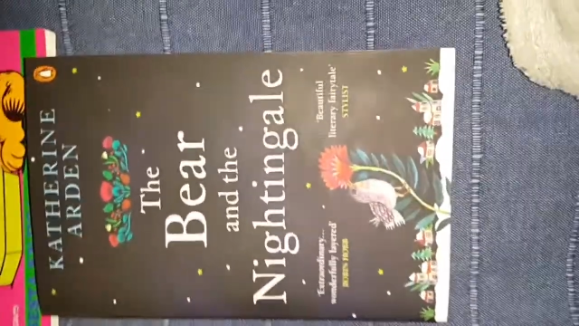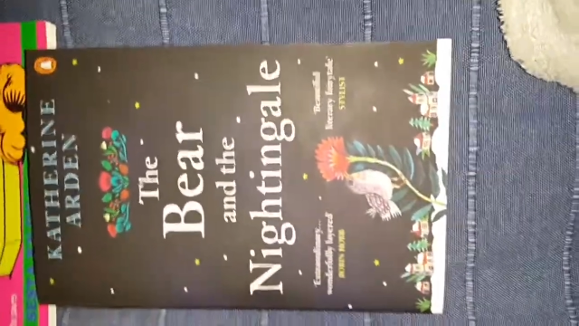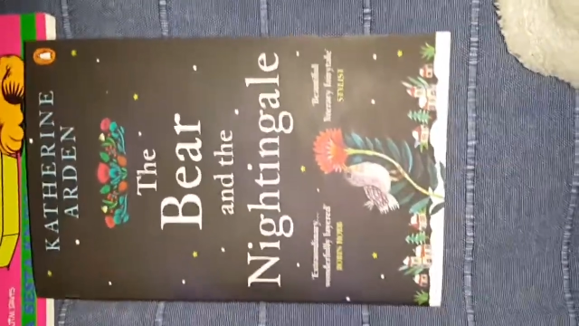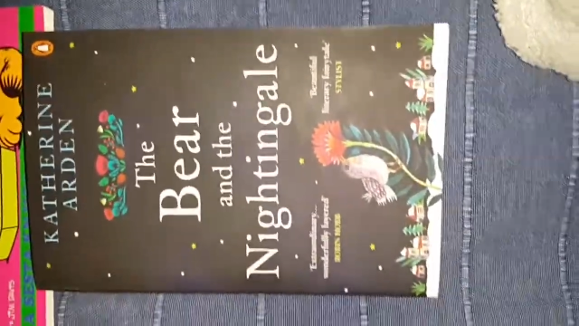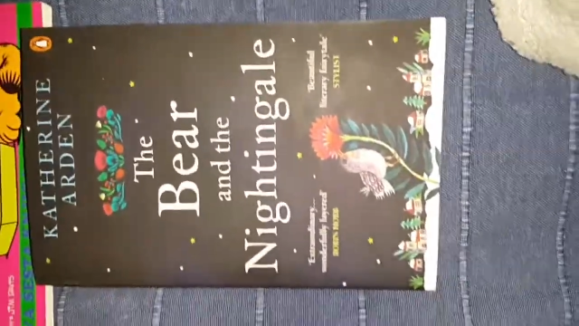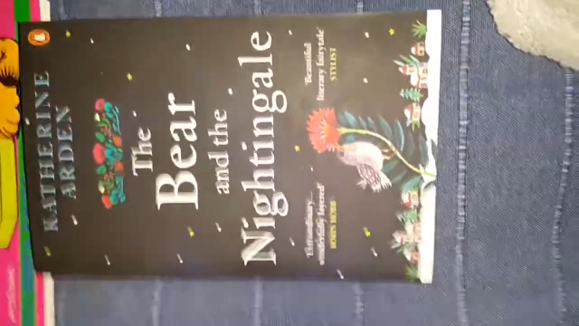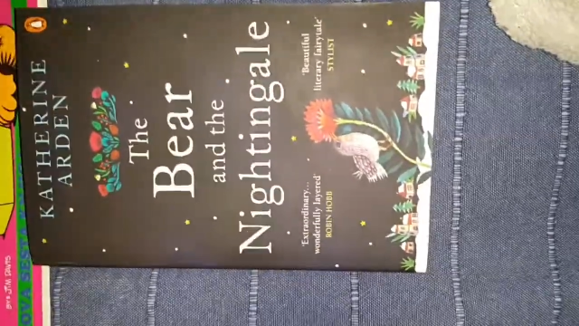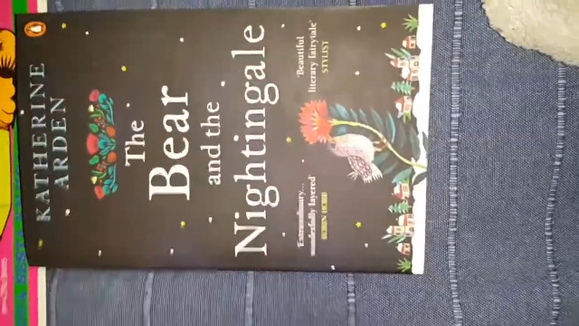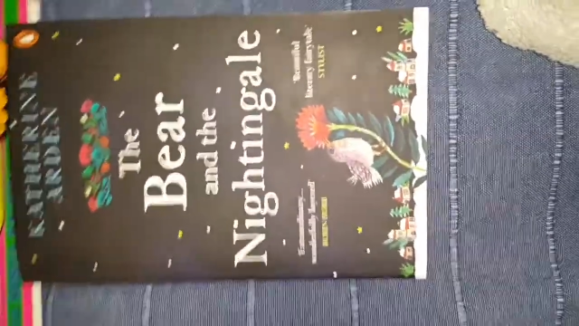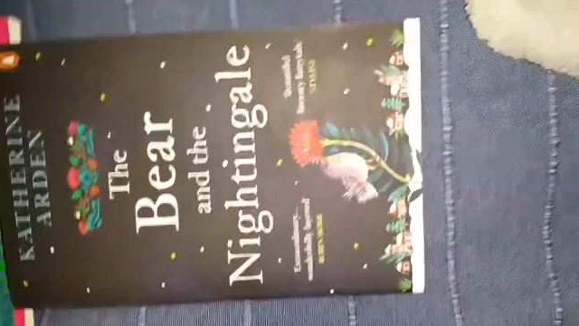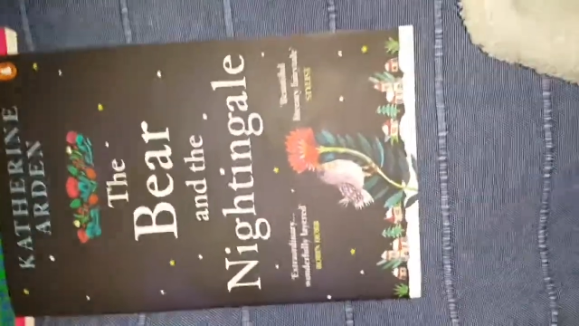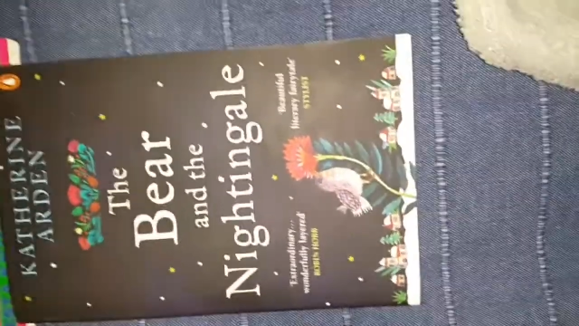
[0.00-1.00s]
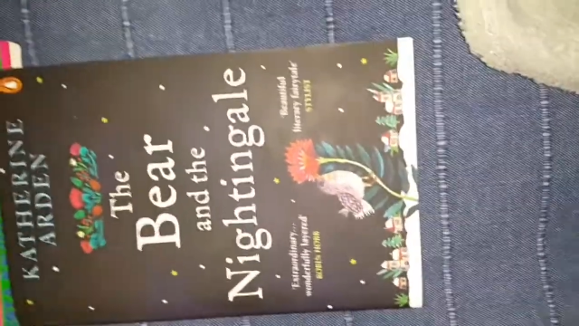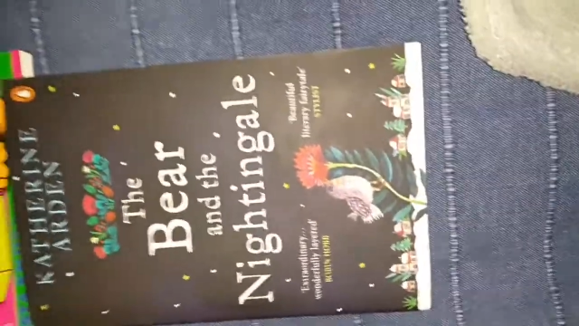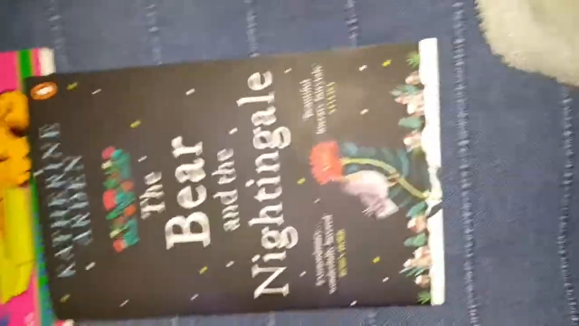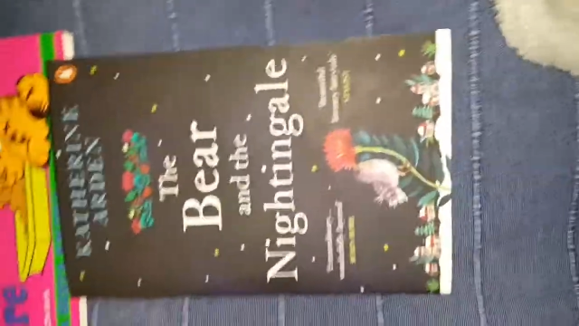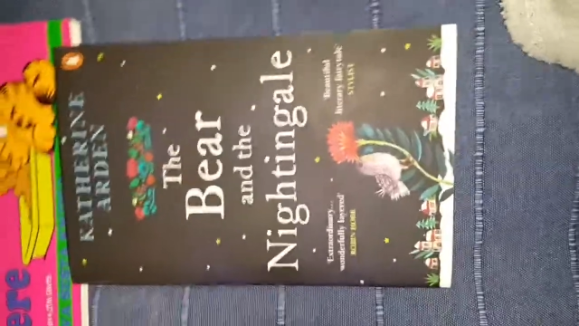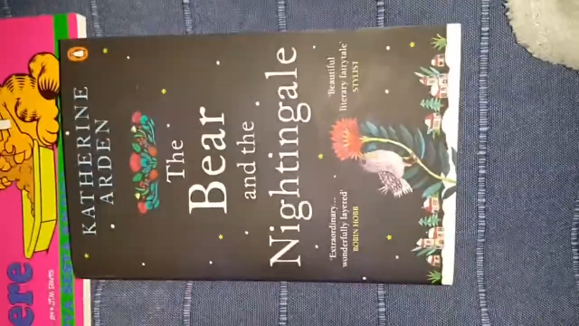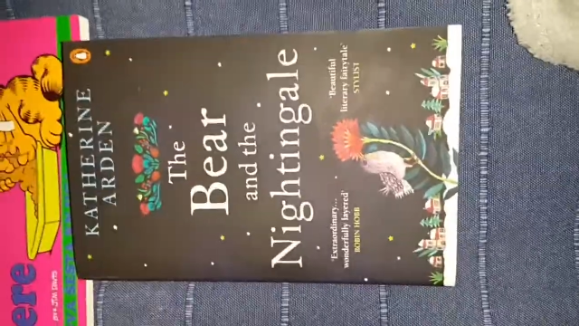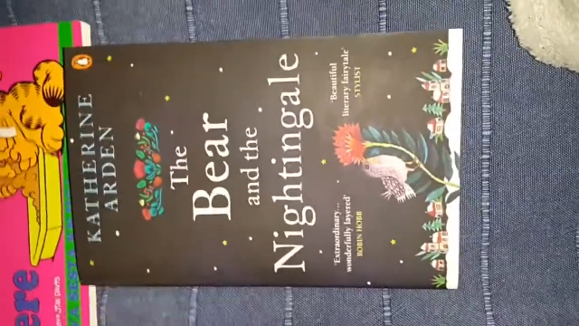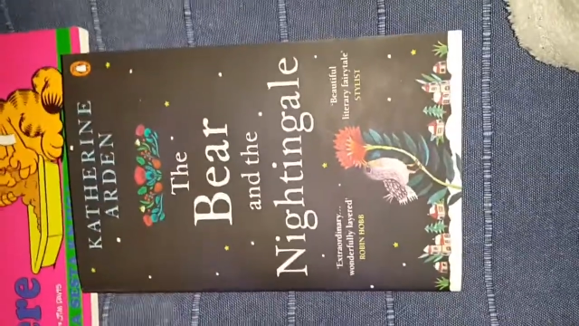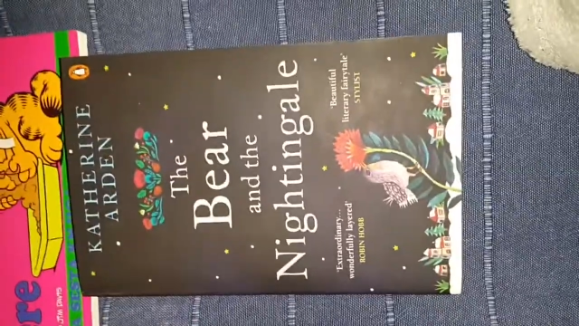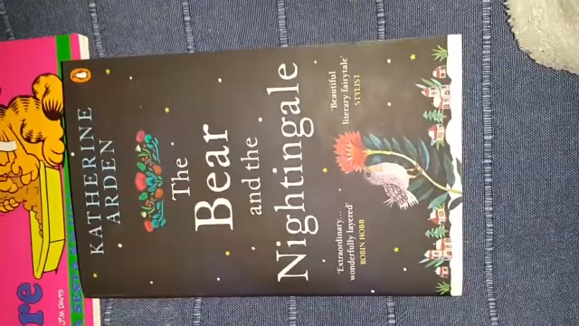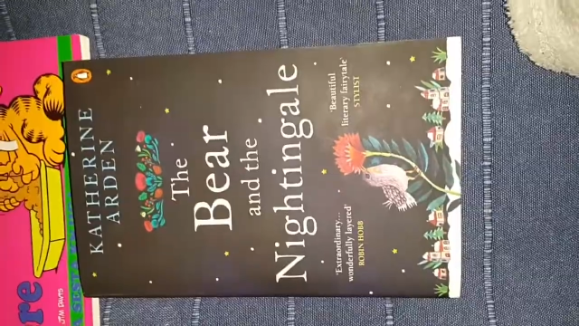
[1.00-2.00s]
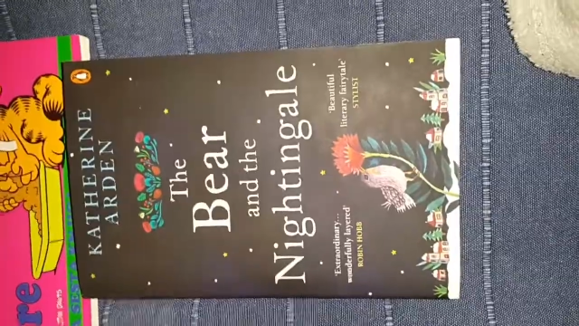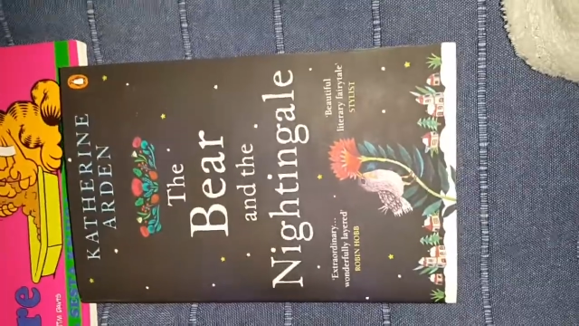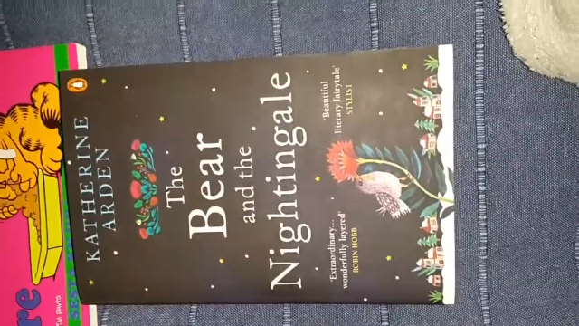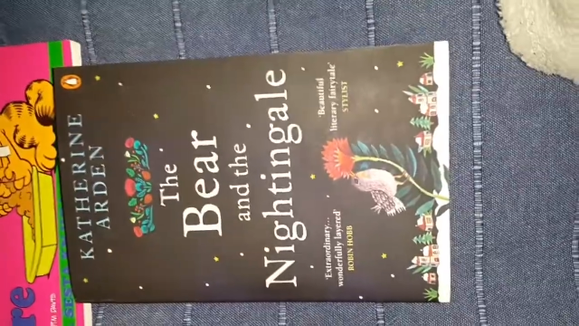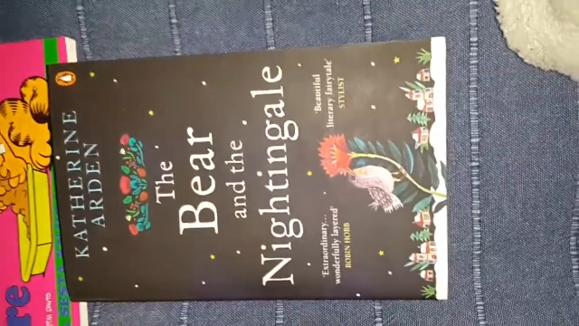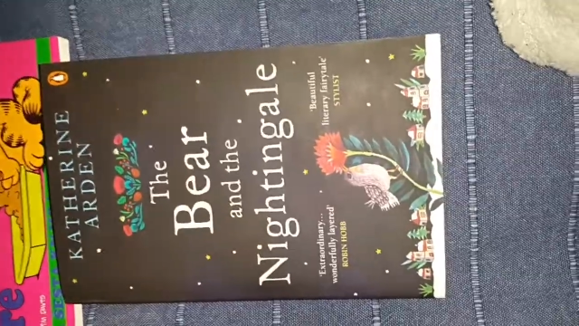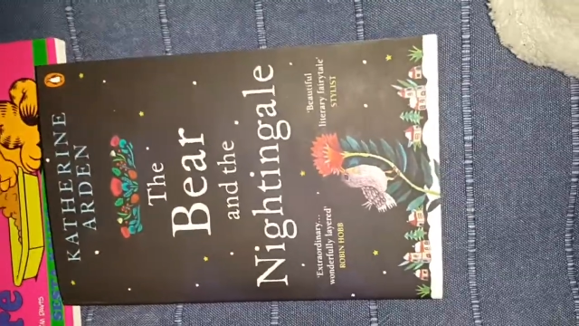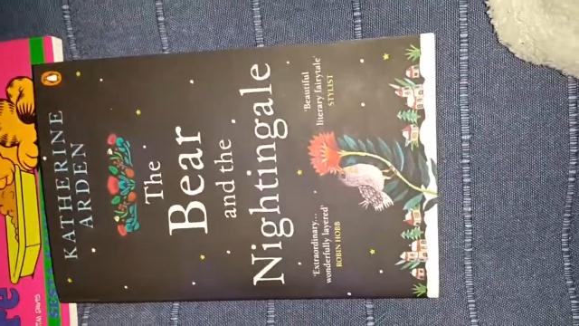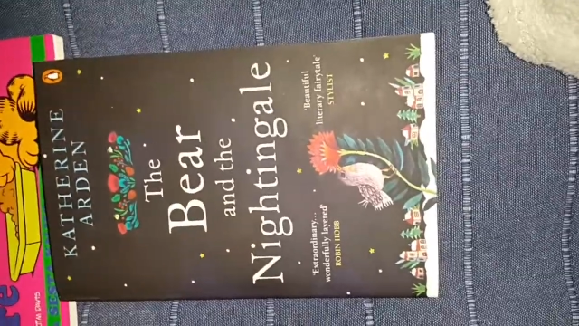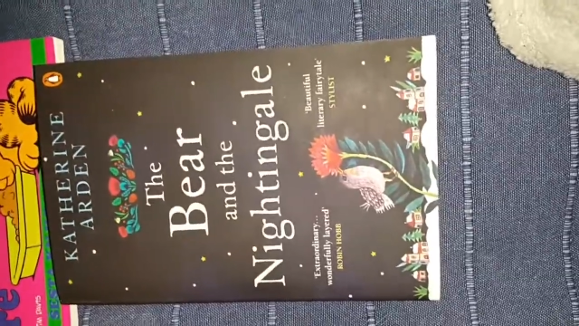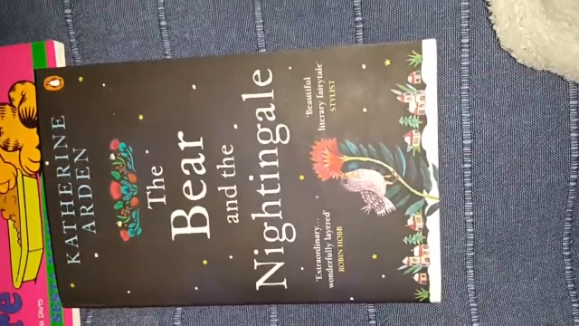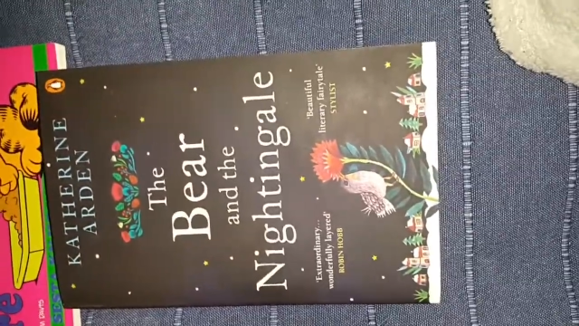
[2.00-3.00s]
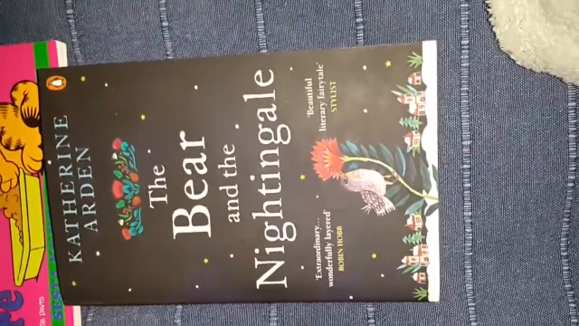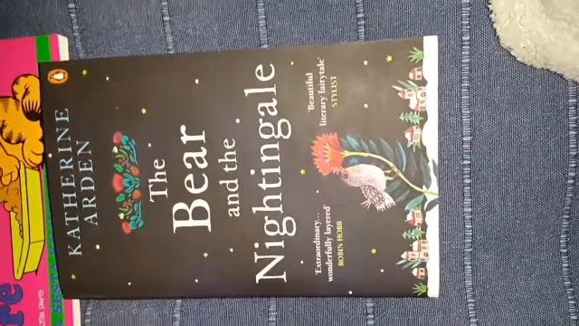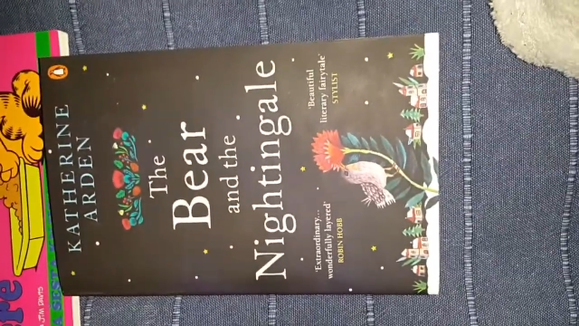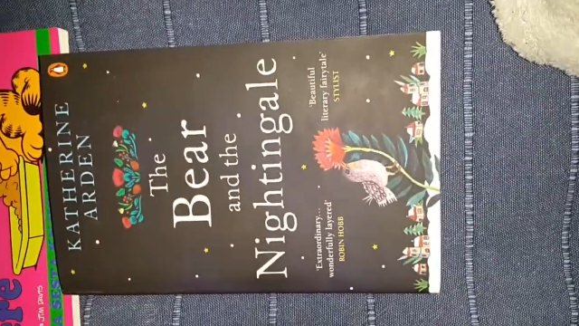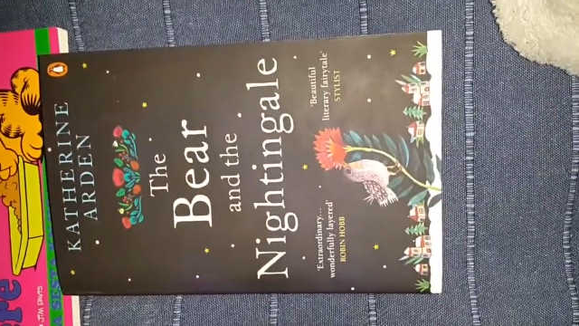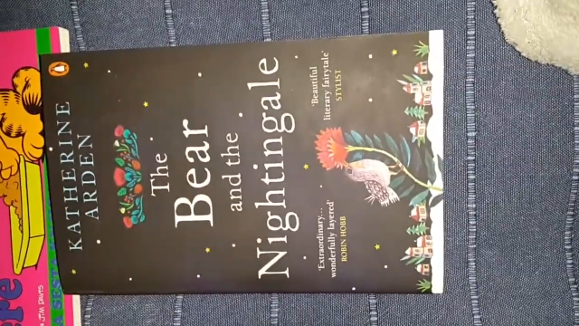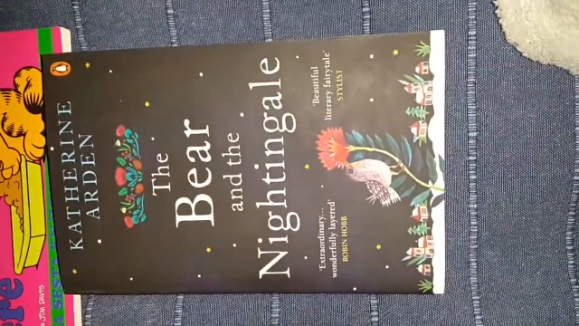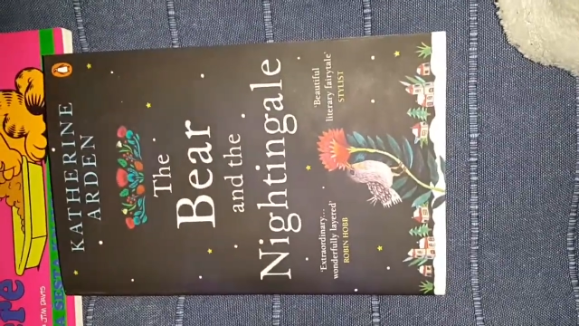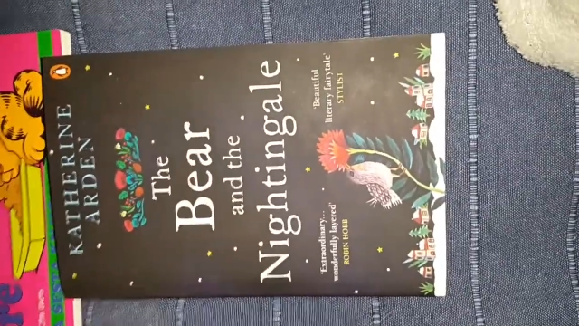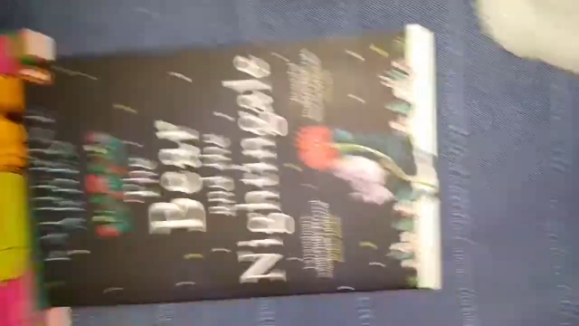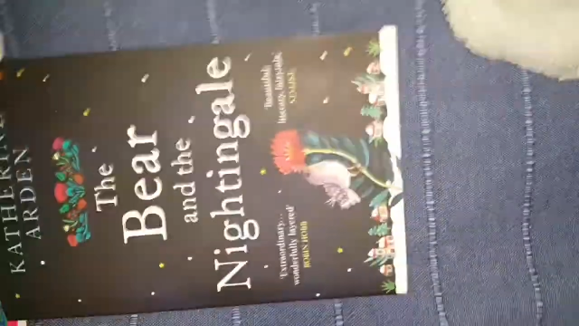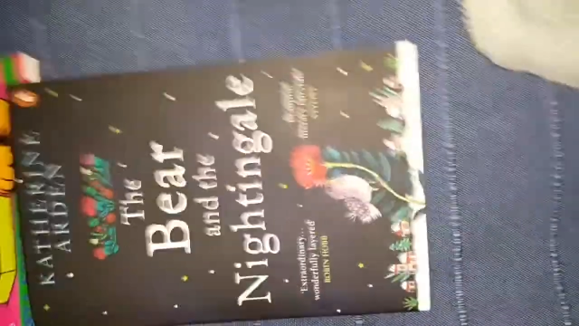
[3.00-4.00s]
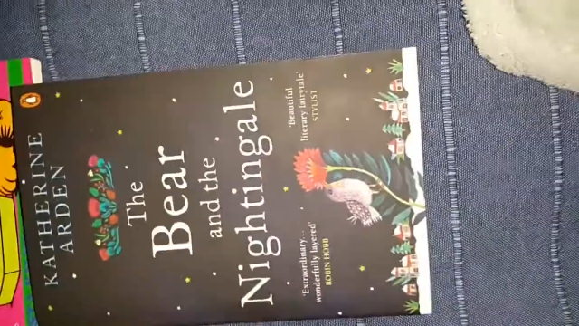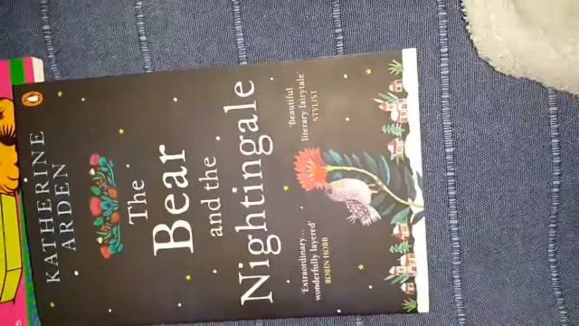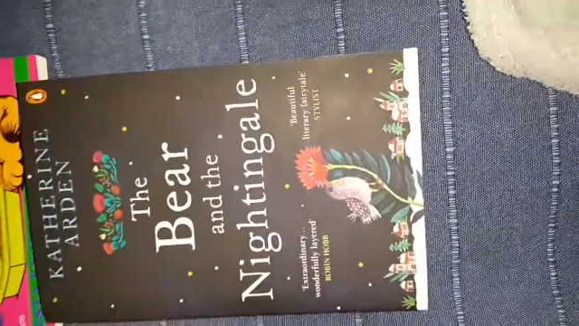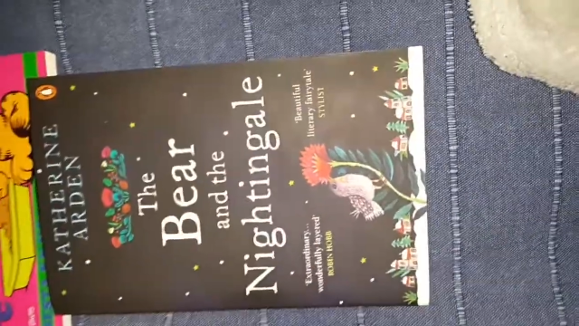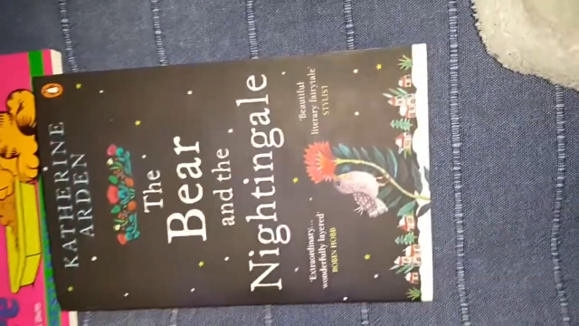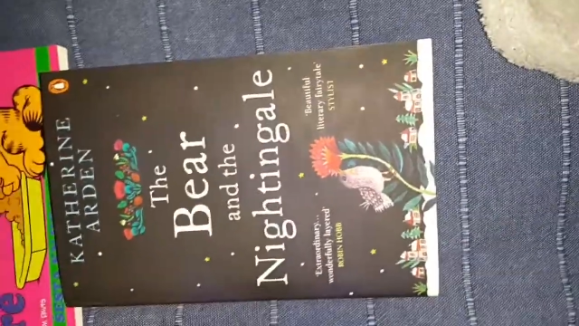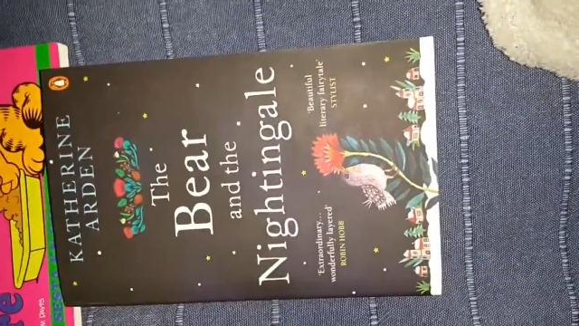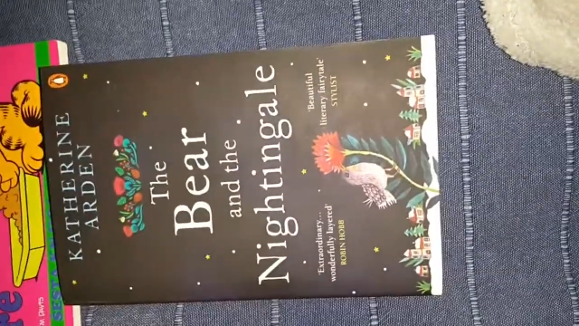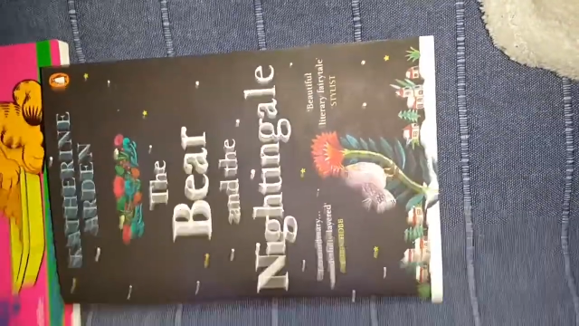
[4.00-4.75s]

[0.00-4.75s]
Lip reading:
[unreadable: no face in view]